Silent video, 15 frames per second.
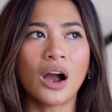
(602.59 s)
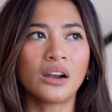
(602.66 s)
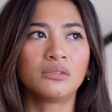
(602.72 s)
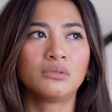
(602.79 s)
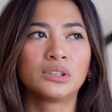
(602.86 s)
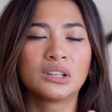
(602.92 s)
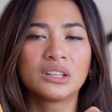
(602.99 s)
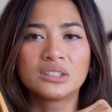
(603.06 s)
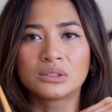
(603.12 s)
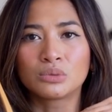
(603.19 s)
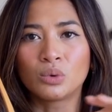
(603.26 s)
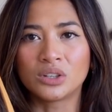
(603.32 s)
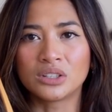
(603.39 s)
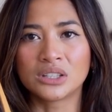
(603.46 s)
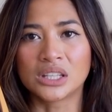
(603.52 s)
I really just
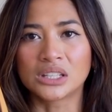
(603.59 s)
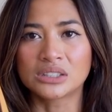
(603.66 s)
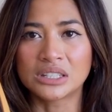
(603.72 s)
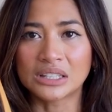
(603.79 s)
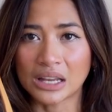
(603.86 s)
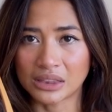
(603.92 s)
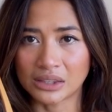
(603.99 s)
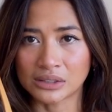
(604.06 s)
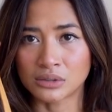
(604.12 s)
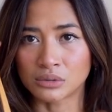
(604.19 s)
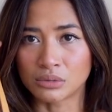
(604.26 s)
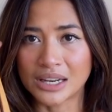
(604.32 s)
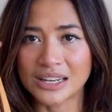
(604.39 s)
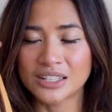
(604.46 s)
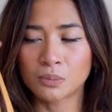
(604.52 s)
wanted to get the
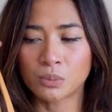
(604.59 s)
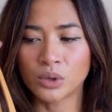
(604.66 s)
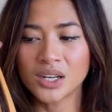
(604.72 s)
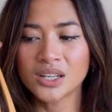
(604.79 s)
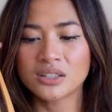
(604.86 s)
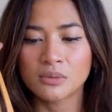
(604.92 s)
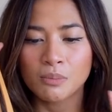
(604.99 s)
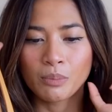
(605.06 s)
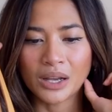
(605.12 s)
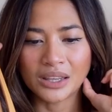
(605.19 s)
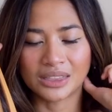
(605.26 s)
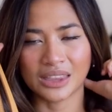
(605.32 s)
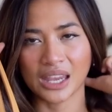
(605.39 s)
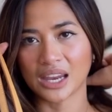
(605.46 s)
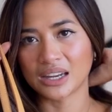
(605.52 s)
Cerise print,
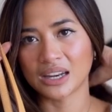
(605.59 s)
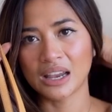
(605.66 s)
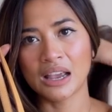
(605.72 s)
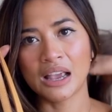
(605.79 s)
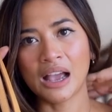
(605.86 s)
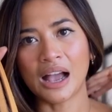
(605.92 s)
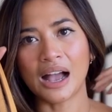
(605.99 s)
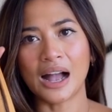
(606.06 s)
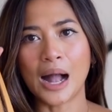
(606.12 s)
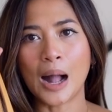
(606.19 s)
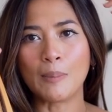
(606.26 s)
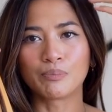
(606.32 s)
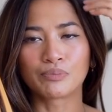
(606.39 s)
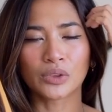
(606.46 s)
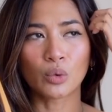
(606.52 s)
but then
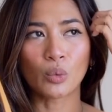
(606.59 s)
um,